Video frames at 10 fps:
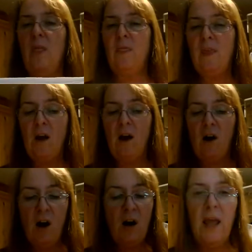they
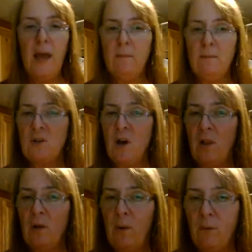are hemmed all
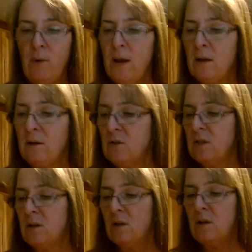the way around
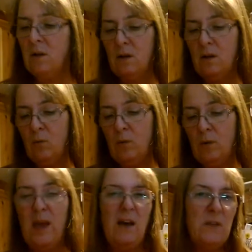with a
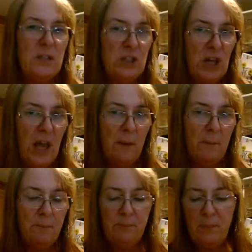half inch hem.